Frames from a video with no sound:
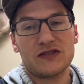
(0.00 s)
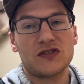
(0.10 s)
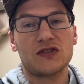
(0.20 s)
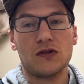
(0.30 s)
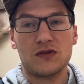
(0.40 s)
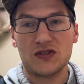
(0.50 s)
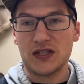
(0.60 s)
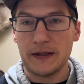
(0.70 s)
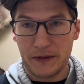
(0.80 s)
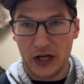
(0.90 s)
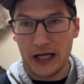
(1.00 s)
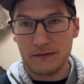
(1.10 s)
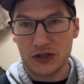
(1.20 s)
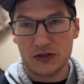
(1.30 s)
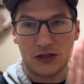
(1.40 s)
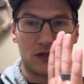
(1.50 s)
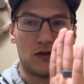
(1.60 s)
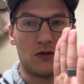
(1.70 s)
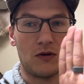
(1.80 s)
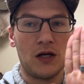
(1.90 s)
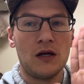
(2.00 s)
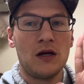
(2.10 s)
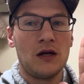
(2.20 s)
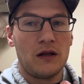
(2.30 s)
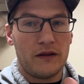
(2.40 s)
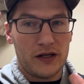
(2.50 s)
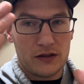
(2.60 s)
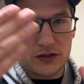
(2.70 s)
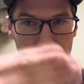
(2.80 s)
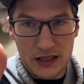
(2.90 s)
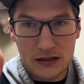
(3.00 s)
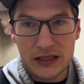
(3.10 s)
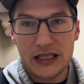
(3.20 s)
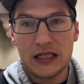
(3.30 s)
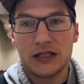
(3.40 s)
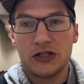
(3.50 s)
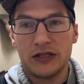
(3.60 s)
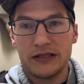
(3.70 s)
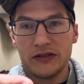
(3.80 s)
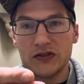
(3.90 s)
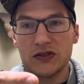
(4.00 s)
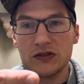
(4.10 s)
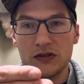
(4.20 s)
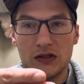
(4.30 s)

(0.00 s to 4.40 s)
So set up your cameras so they're directly on the trails